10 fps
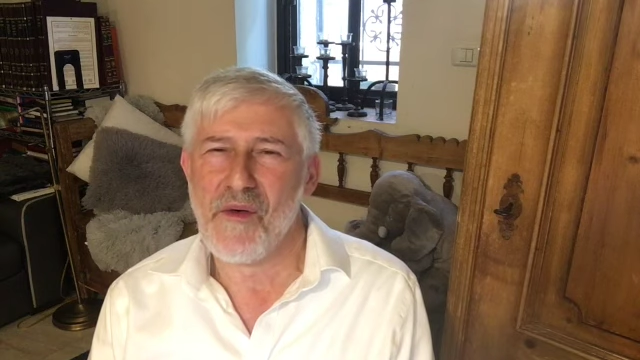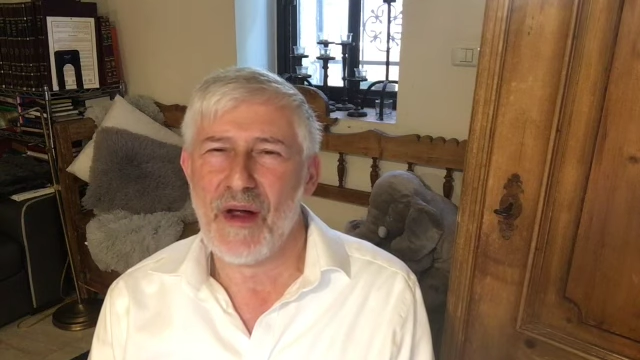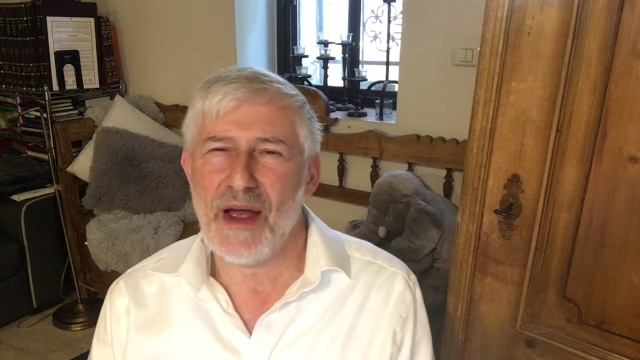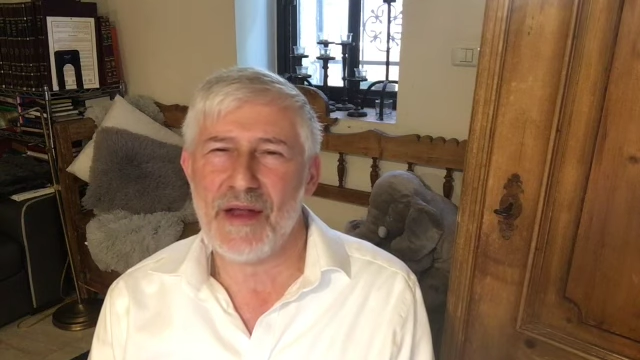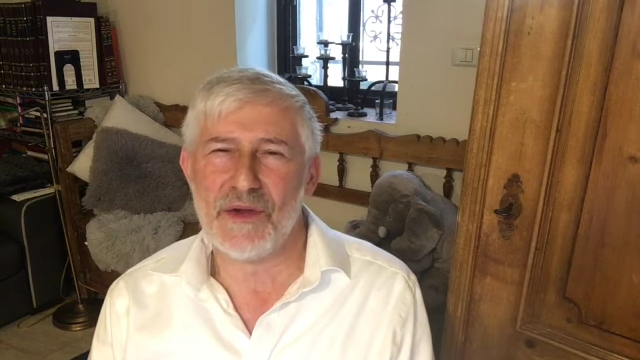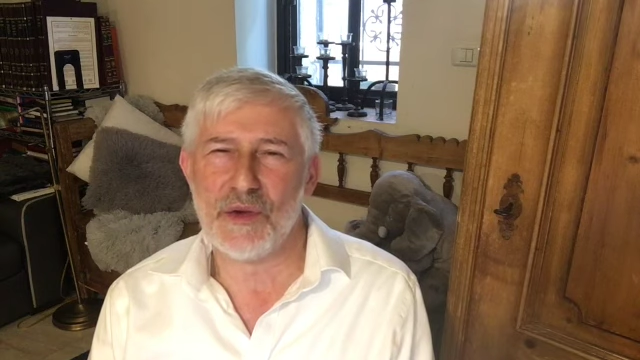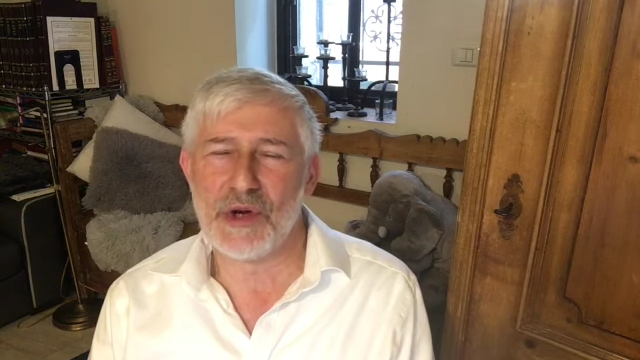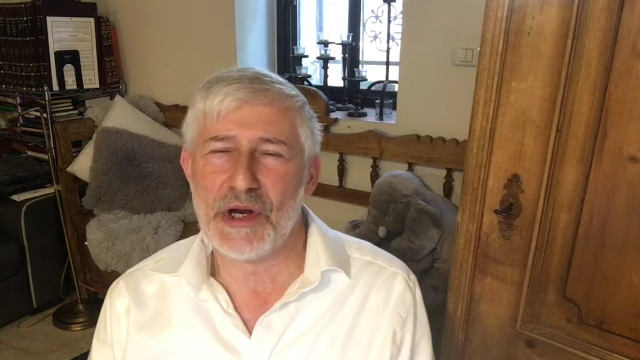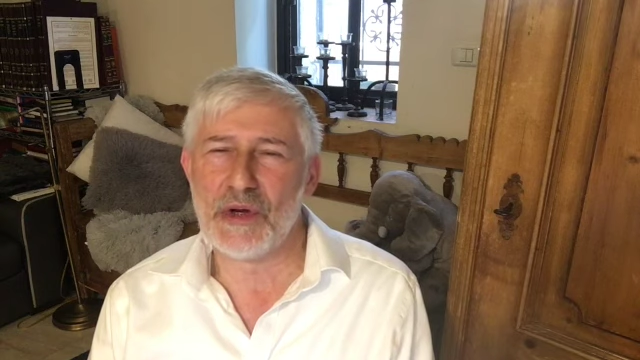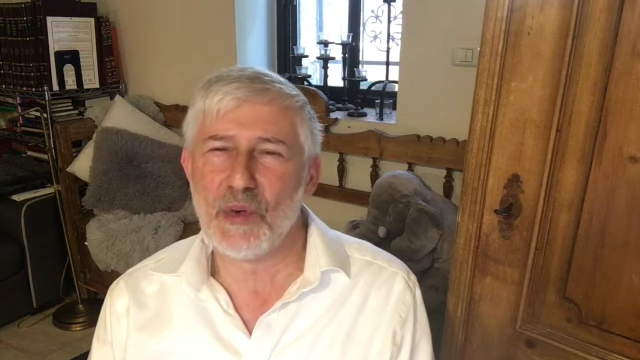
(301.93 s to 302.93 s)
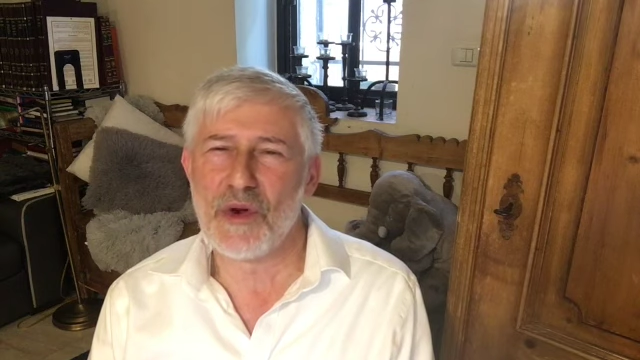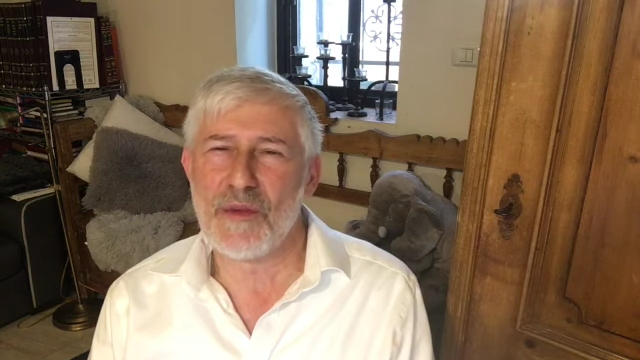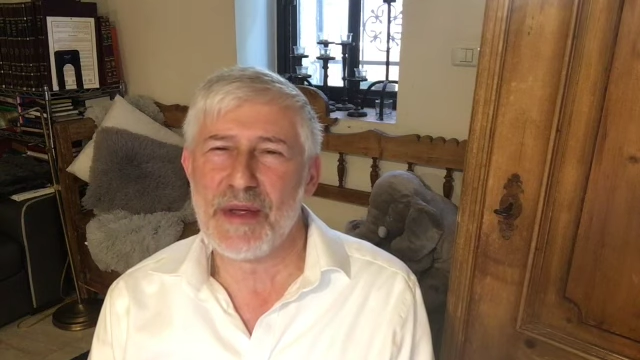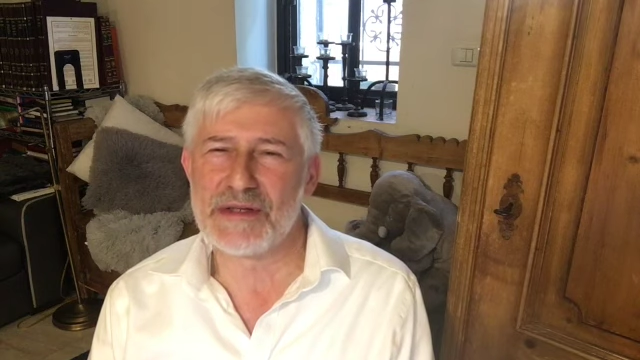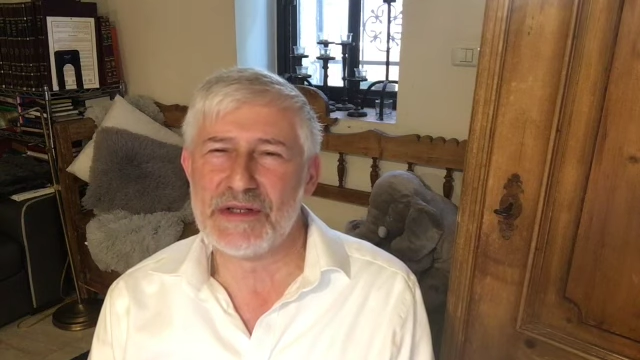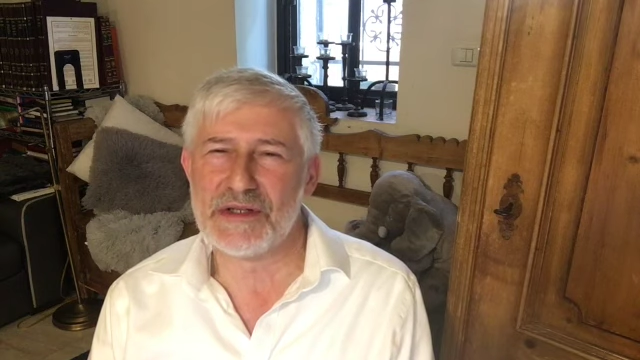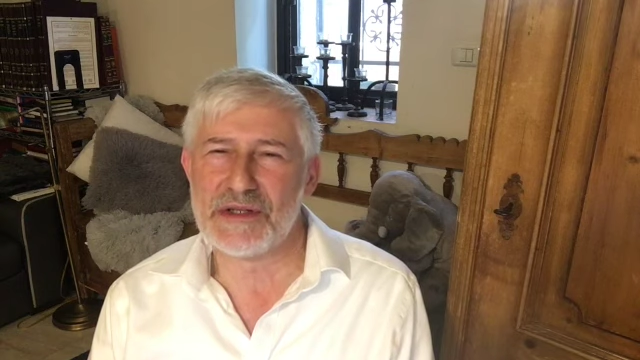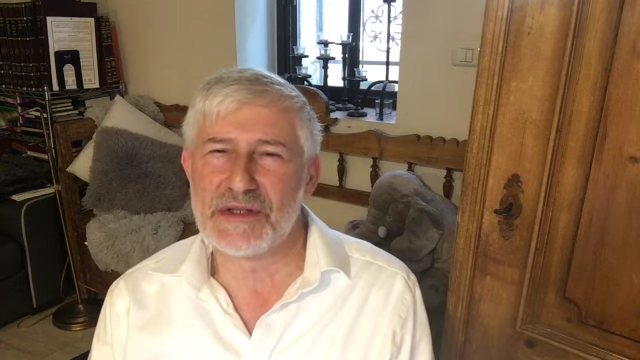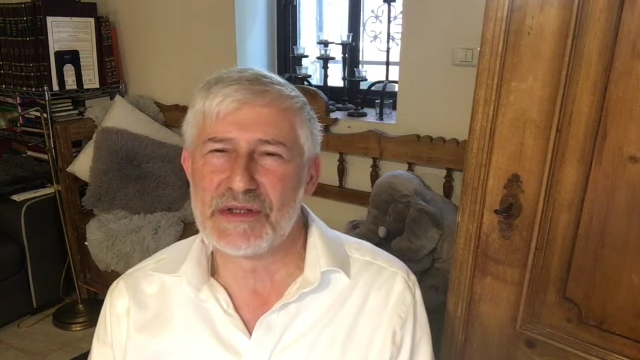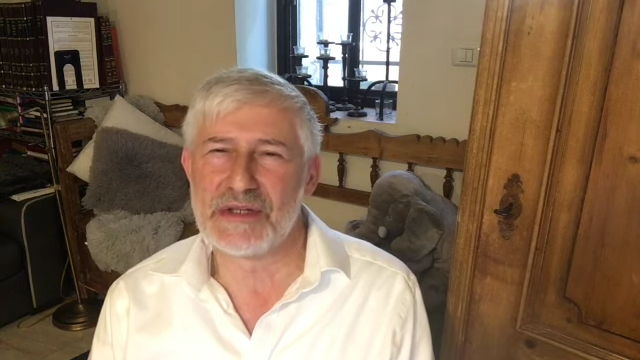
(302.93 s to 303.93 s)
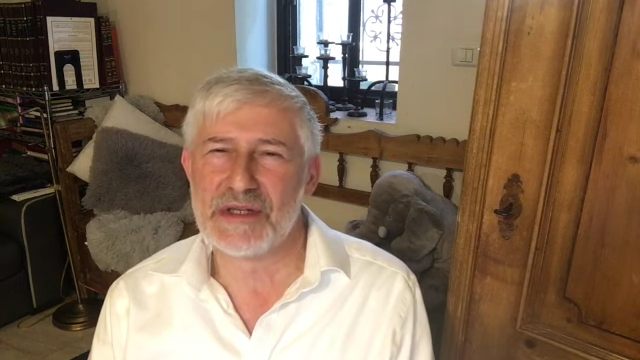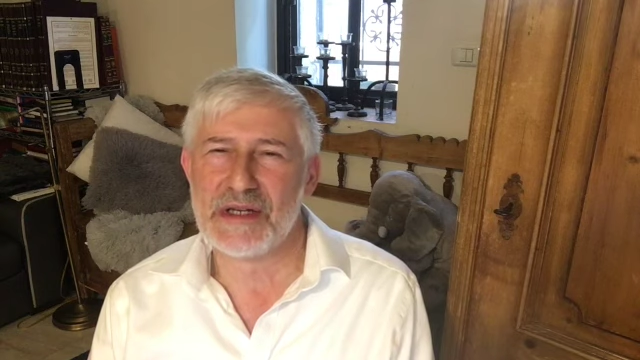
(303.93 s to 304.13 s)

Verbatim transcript: and you're going to ignore the messages.